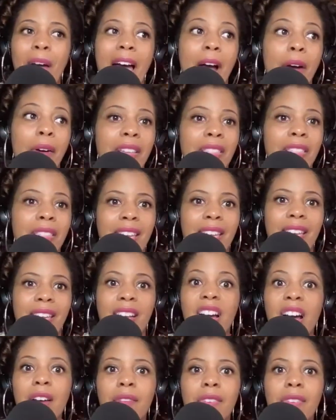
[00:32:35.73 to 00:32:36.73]
How are they
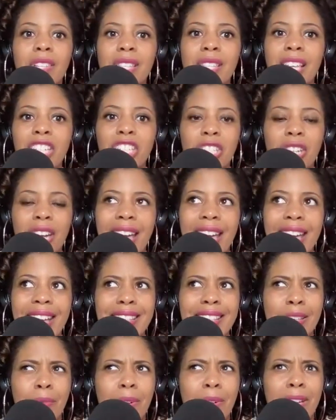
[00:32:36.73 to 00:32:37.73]
in conversation? I
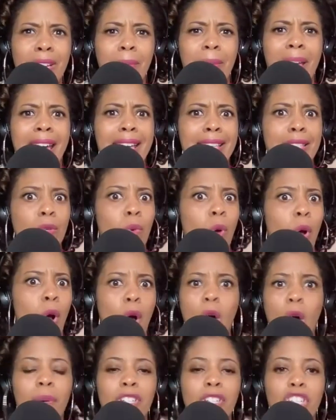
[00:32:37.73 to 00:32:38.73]
had someone in the past who
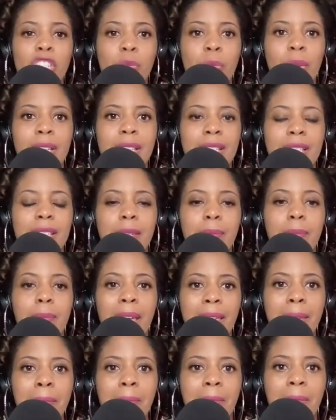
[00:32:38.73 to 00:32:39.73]
always just wanted to
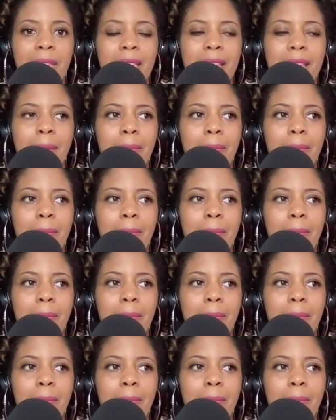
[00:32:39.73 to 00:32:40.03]
debate me.